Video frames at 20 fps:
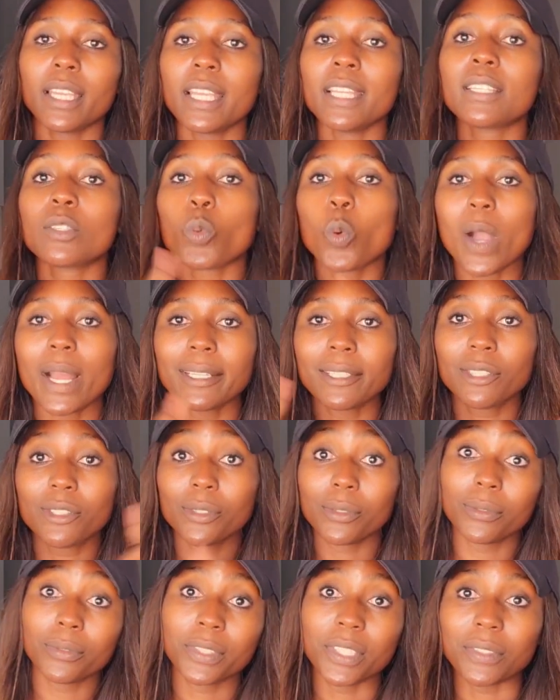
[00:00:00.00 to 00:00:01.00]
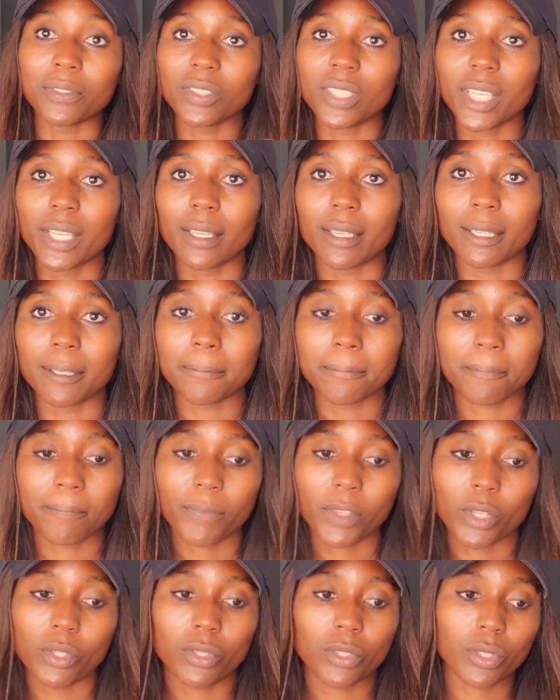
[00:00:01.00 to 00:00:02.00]
it's 1 to 15.
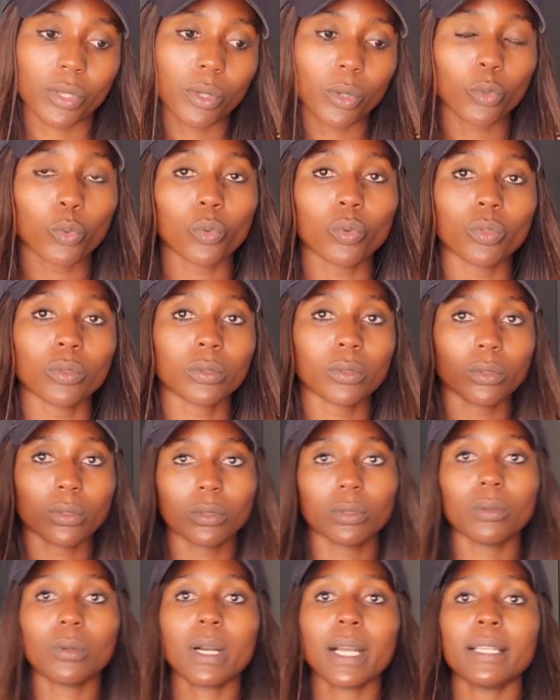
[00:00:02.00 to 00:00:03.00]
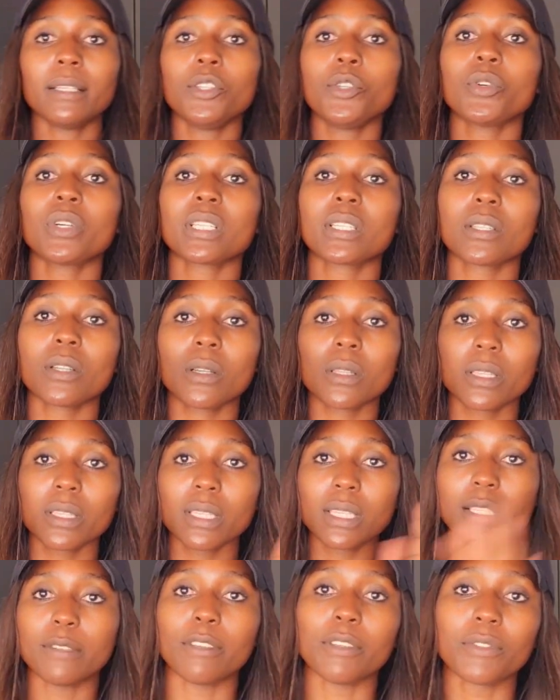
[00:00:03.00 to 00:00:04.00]
So 1 US dollar
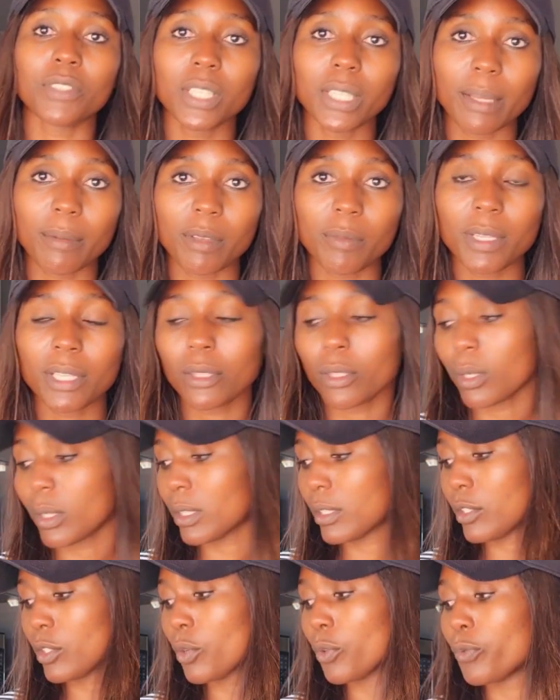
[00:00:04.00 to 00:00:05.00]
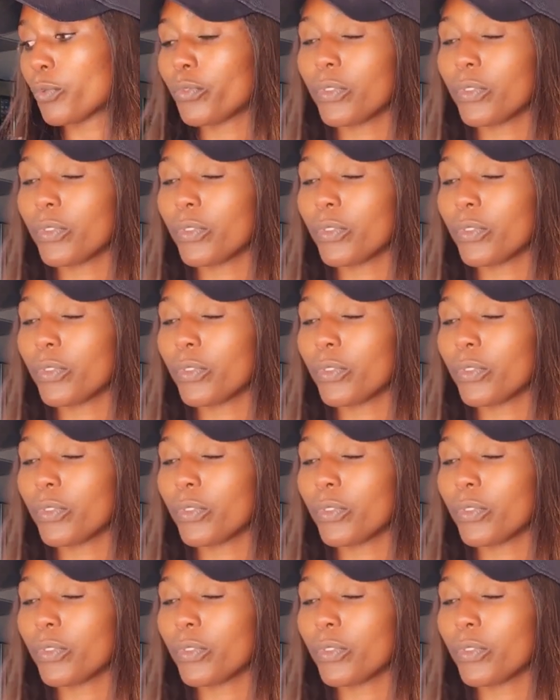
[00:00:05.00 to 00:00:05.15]
is 50 Namibian dollars. So